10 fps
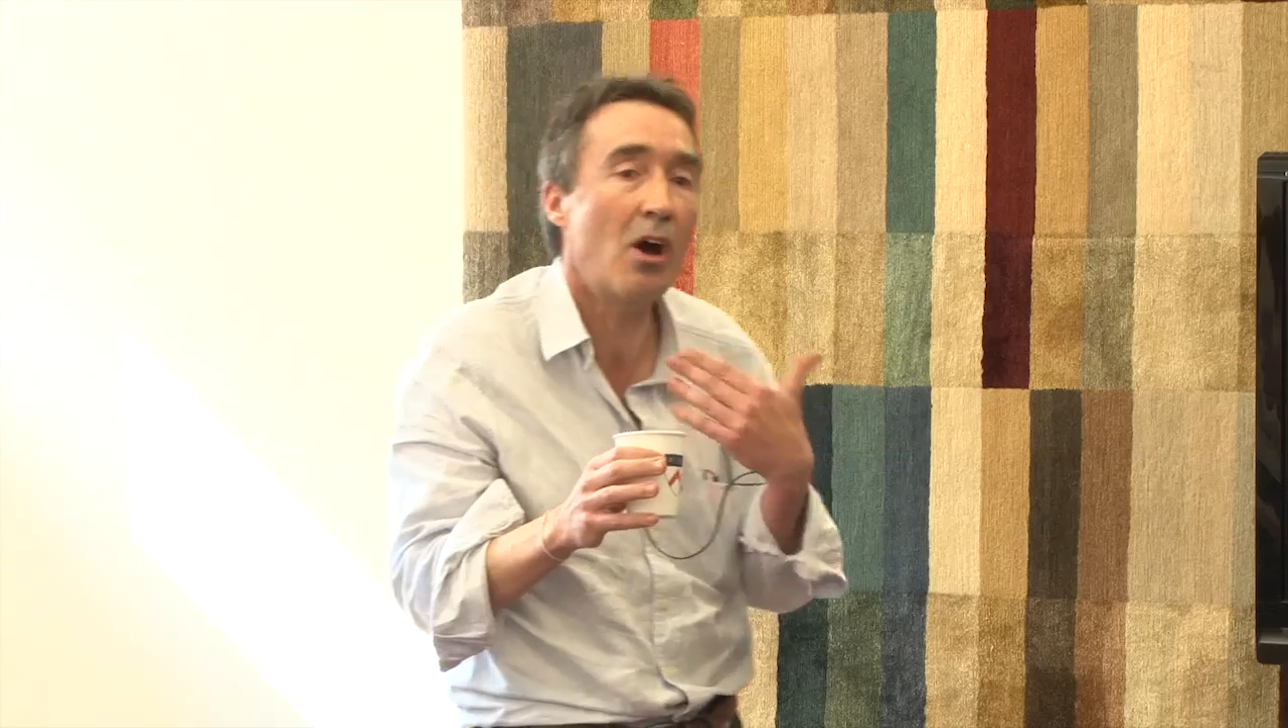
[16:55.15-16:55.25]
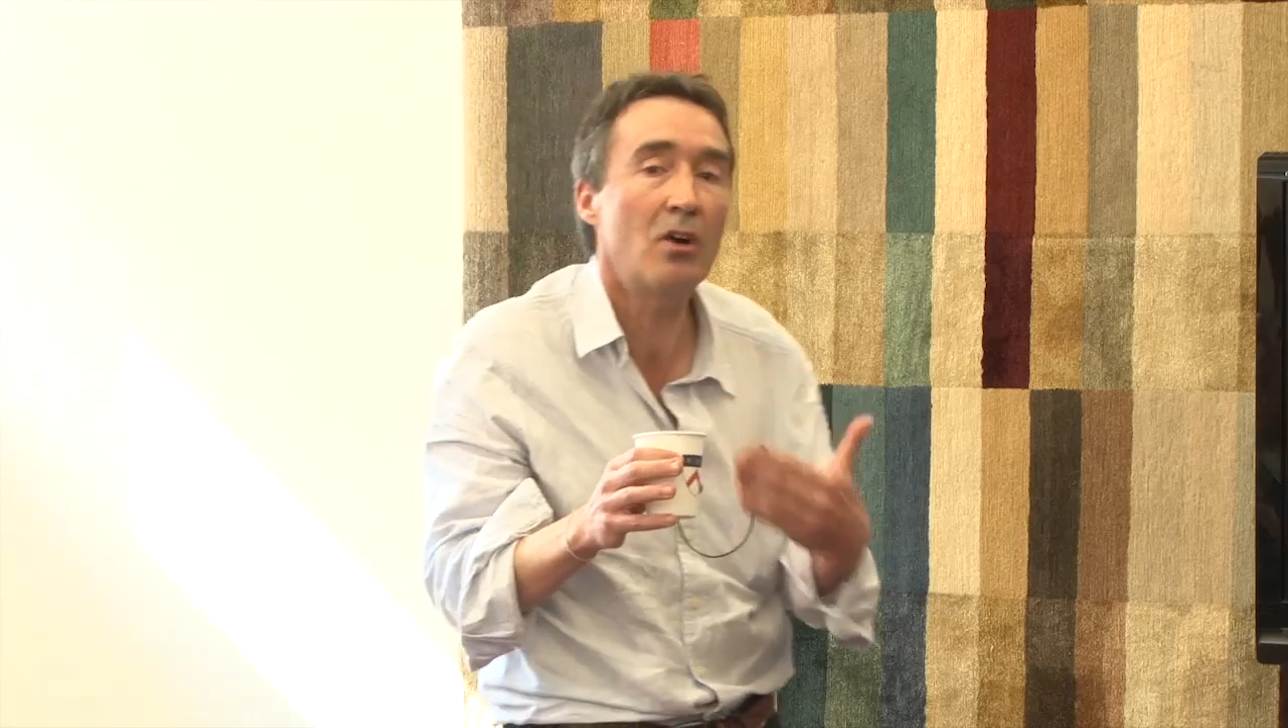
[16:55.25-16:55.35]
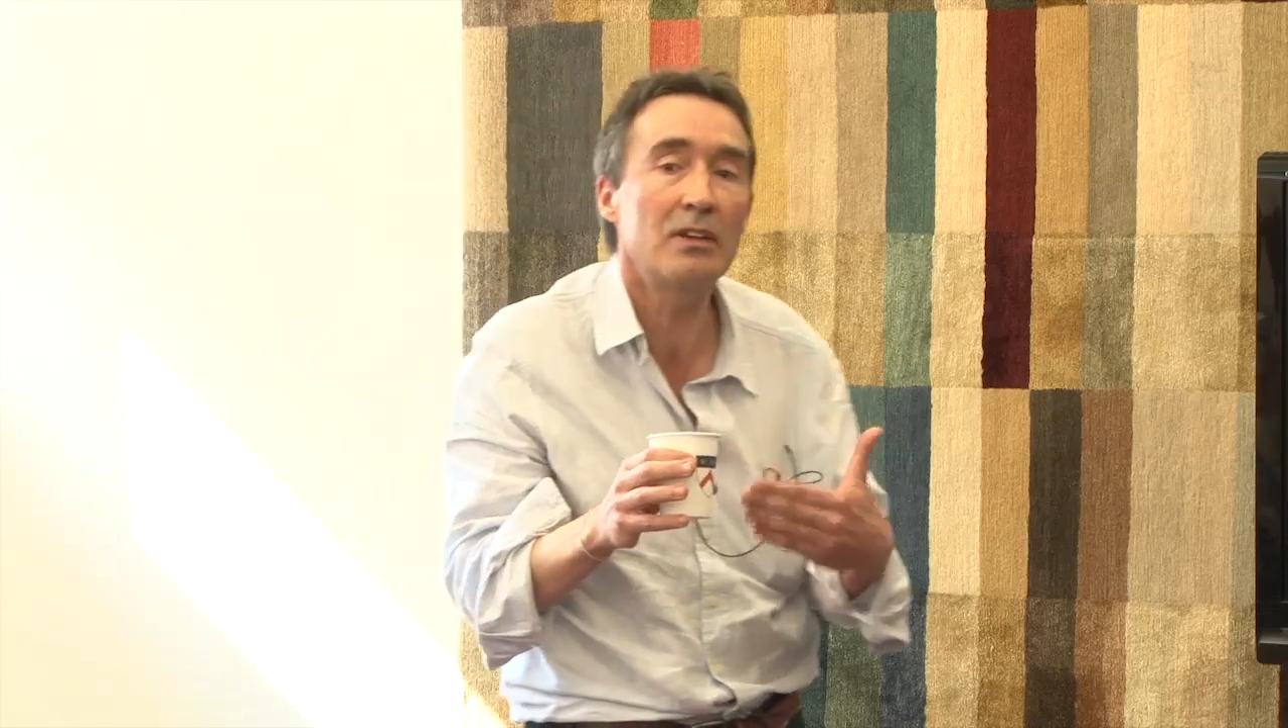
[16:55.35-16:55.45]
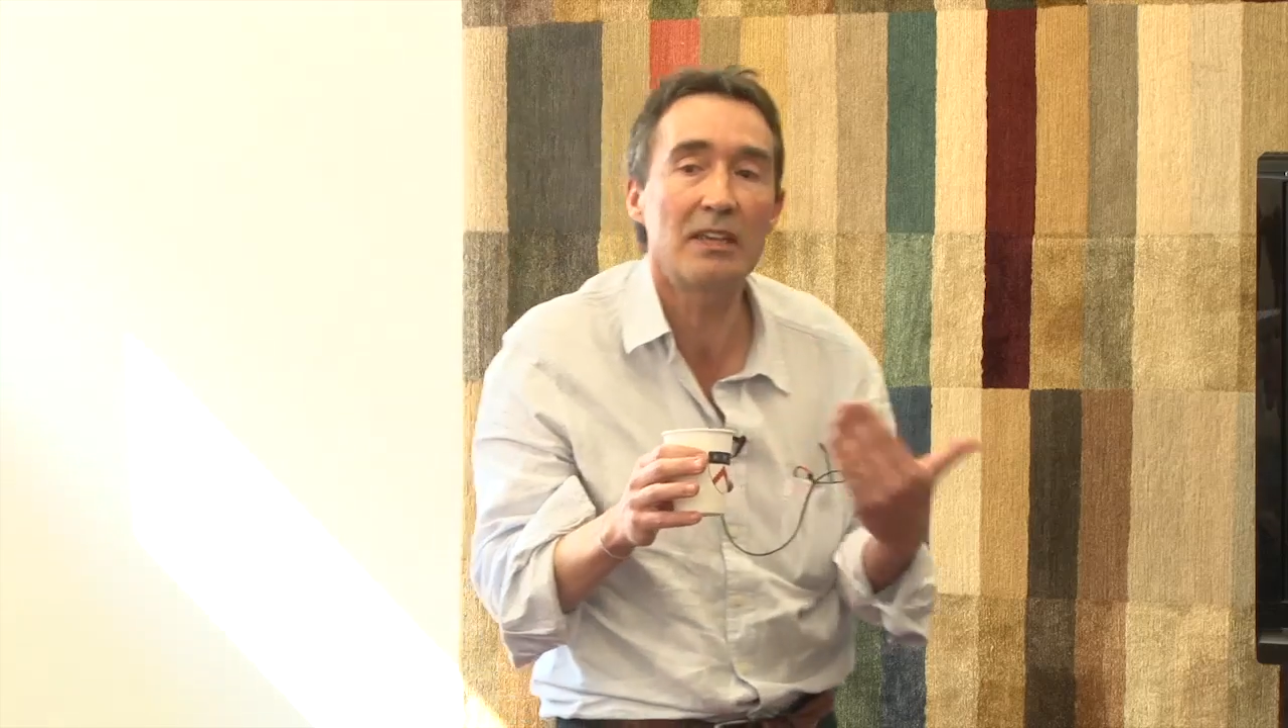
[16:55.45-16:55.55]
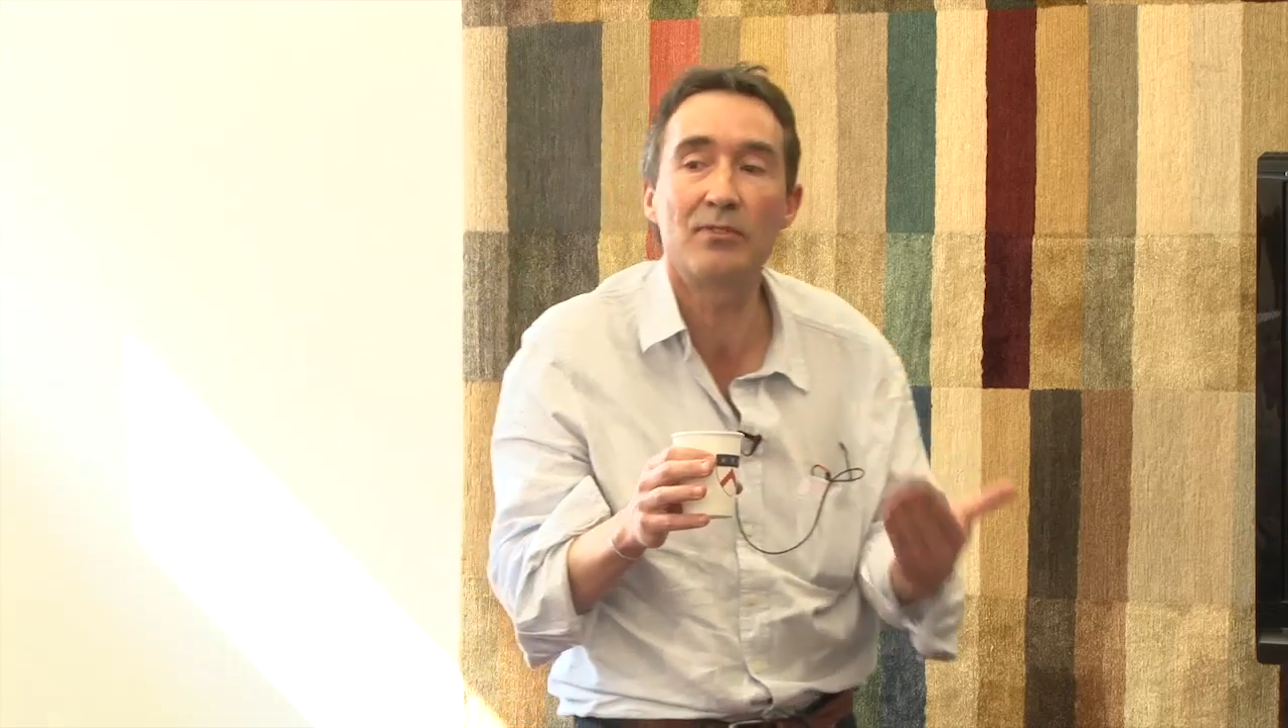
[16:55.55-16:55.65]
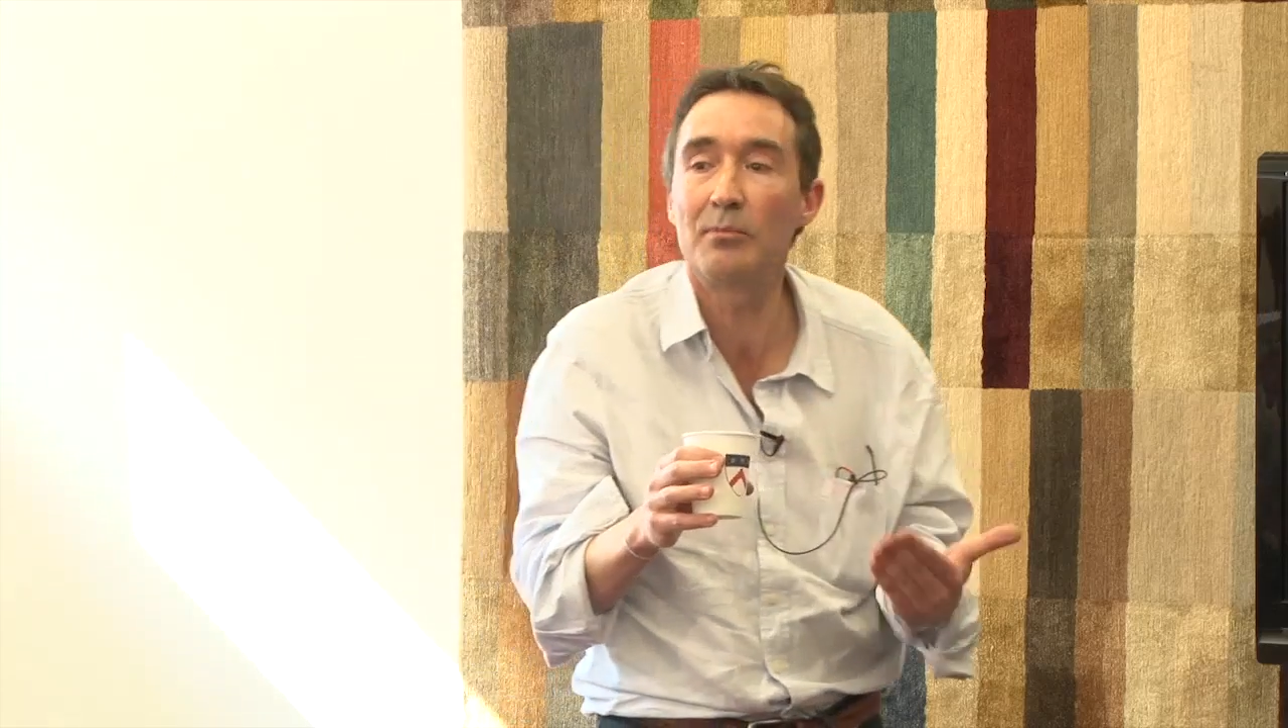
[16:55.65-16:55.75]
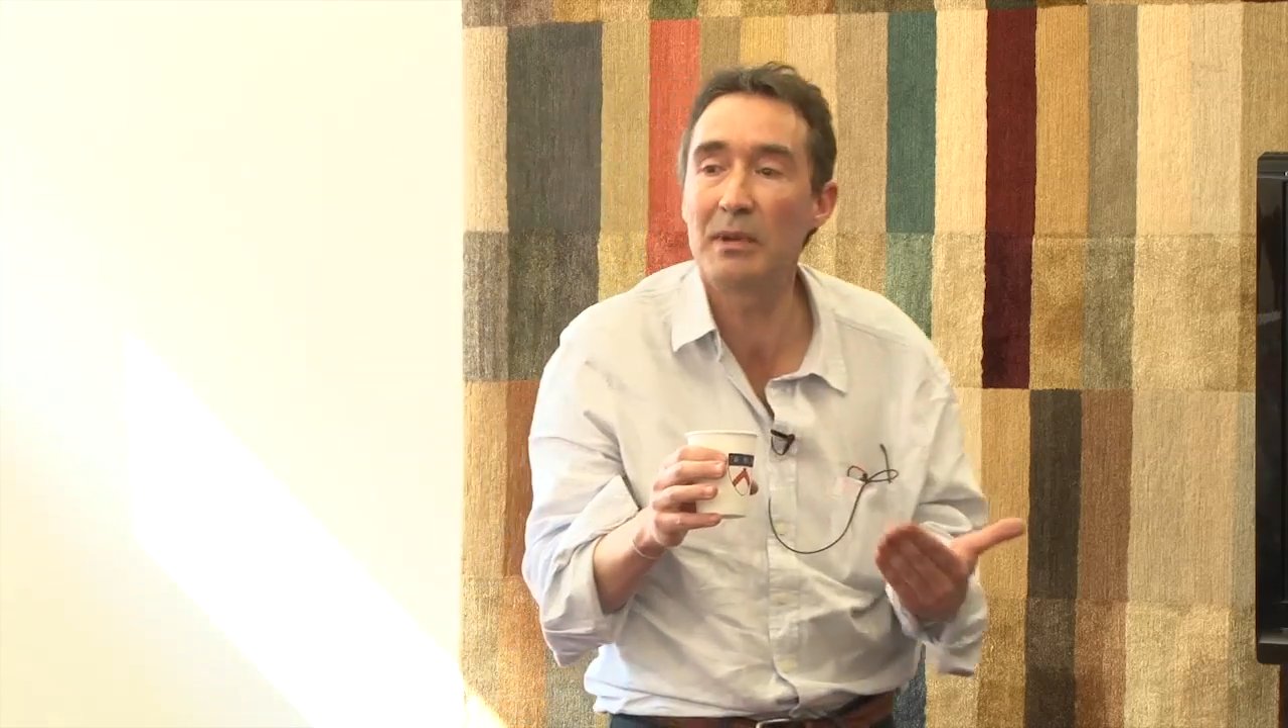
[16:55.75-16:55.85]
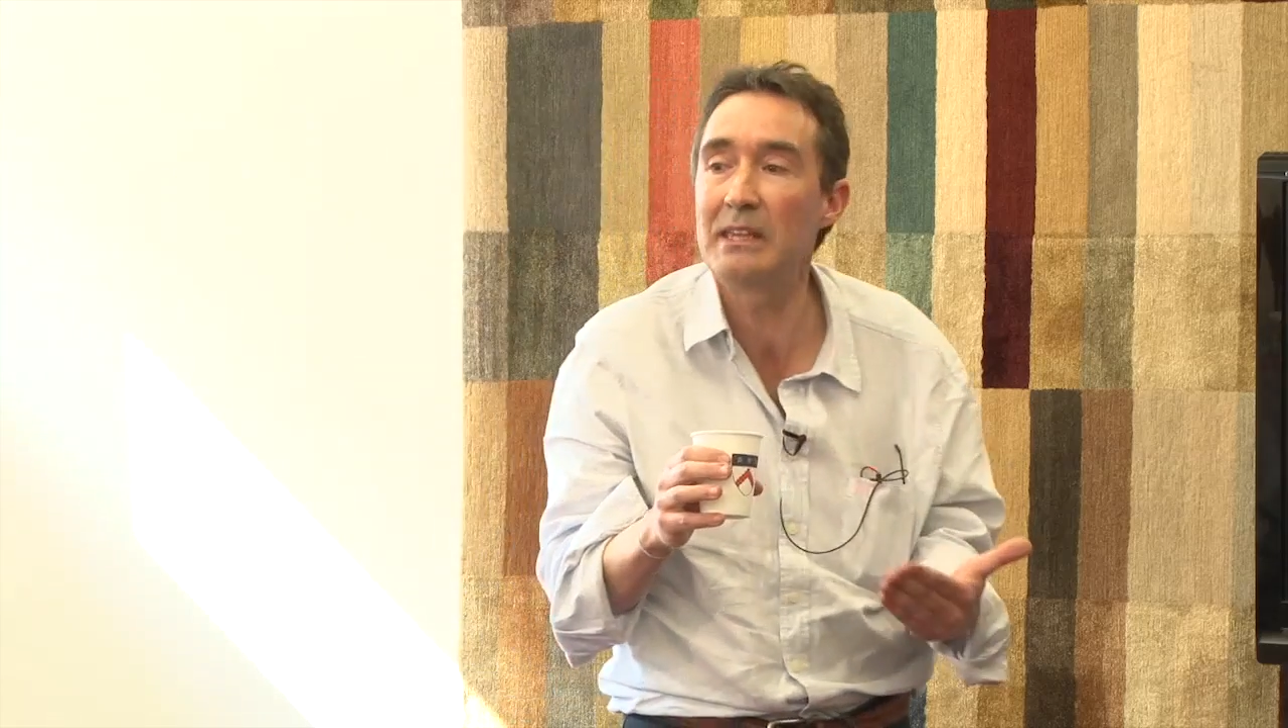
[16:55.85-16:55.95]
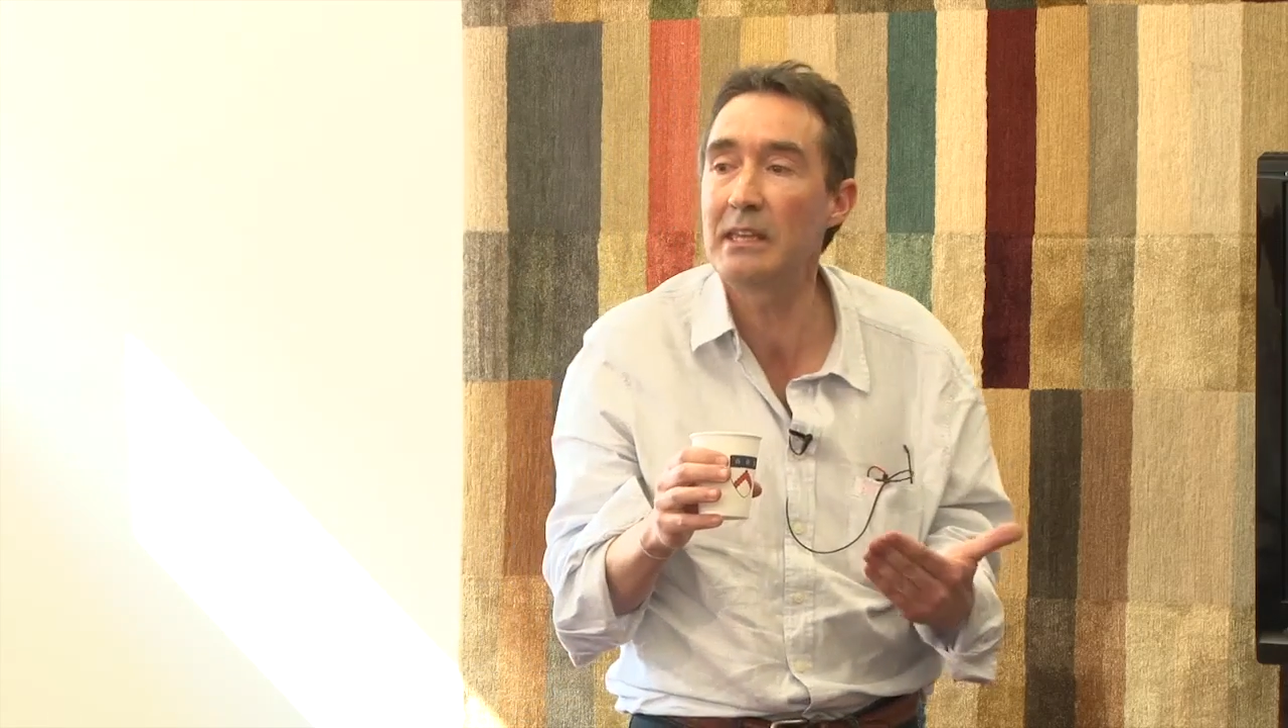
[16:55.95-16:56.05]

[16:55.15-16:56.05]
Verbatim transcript: aren't giving me